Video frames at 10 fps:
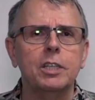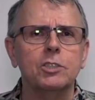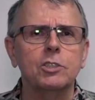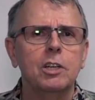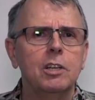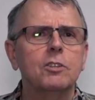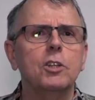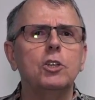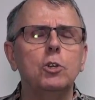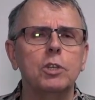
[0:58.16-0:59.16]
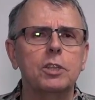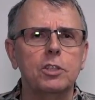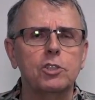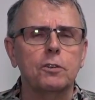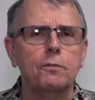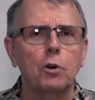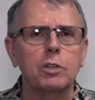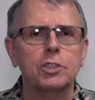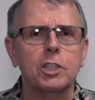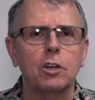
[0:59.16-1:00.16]
is the unit that you're
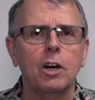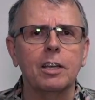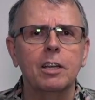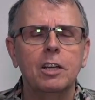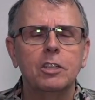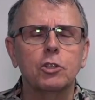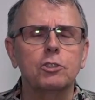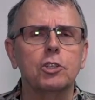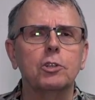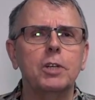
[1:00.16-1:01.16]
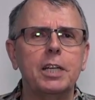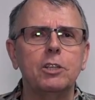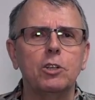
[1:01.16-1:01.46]
focusing on. So as you're creating